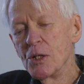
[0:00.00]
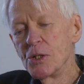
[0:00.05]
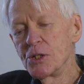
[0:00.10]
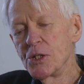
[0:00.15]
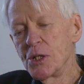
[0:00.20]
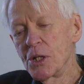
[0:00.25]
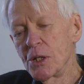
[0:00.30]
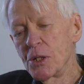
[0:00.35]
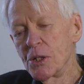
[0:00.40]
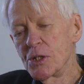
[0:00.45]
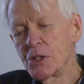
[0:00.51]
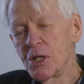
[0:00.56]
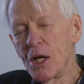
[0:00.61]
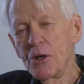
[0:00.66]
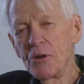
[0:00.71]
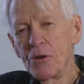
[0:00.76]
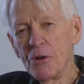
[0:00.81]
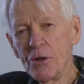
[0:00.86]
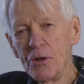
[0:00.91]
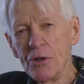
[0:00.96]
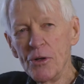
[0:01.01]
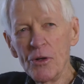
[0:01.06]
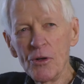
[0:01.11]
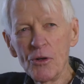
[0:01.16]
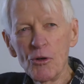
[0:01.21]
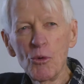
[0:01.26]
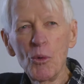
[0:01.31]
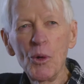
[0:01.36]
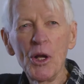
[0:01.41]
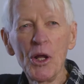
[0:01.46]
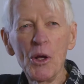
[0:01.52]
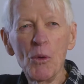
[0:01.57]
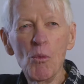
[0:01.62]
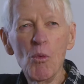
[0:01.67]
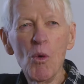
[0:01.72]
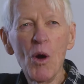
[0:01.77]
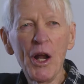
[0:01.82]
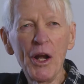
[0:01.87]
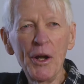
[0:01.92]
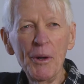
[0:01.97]

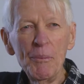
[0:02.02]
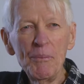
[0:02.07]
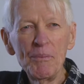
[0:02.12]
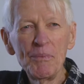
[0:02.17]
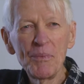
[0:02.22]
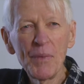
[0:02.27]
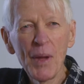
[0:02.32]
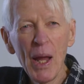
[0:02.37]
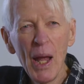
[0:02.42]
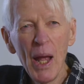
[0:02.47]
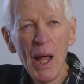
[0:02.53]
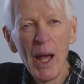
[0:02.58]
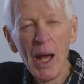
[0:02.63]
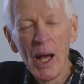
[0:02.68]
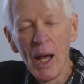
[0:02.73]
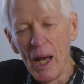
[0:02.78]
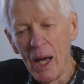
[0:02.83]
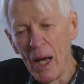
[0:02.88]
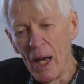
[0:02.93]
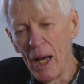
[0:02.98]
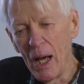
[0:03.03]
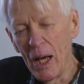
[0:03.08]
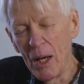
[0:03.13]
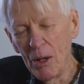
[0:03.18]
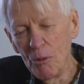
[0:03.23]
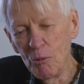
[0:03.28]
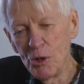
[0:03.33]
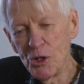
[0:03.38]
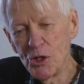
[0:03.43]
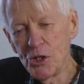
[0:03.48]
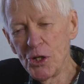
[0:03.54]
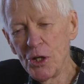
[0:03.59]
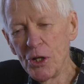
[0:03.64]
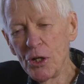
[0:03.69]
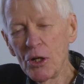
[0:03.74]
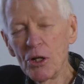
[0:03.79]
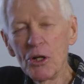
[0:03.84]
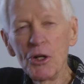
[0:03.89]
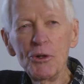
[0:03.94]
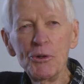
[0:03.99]
621, which
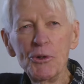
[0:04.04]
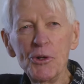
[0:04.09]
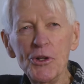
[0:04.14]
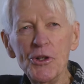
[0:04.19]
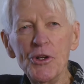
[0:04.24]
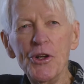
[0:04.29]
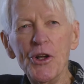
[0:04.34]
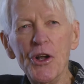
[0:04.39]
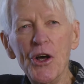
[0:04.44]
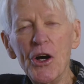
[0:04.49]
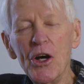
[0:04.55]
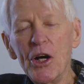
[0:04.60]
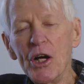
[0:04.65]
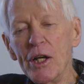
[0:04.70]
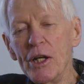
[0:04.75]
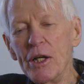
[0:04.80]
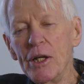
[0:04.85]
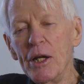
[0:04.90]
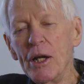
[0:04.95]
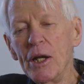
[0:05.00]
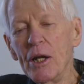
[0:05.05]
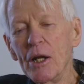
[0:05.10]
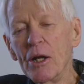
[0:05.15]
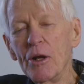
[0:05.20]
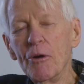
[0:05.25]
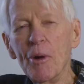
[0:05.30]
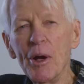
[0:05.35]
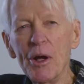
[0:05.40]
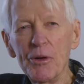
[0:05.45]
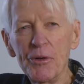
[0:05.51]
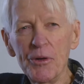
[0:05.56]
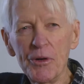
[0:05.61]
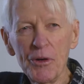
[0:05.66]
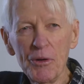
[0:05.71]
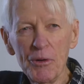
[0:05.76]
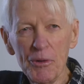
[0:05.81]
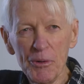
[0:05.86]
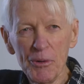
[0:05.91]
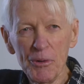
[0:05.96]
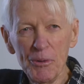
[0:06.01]
included 9 ground
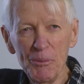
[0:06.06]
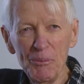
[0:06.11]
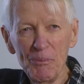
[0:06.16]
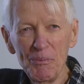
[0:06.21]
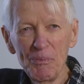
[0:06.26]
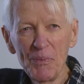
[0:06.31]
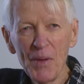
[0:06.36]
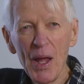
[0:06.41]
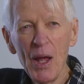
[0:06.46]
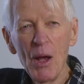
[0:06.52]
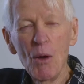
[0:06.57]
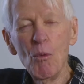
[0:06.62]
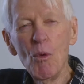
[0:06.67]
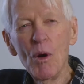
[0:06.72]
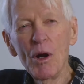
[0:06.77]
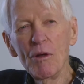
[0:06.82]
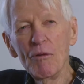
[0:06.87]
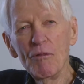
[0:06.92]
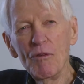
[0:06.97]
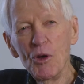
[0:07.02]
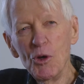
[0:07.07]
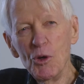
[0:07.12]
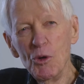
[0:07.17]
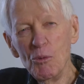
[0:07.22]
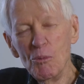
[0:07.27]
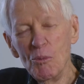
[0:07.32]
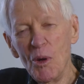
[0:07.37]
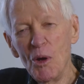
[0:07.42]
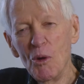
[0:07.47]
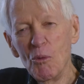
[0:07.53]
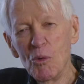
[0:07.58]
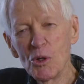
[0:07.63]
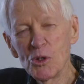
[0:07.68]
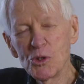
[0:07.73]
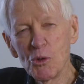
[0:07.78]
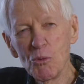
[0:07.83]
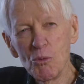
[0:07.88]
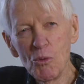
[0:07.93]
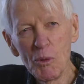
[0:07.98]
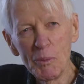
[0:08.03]
crew, one of whom was
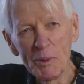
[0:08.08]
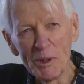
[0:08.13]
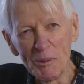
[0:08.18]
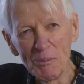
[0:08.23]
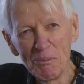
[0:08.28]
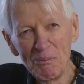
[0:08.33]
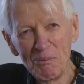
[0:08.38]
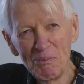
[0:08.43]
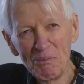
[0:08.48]
a woman.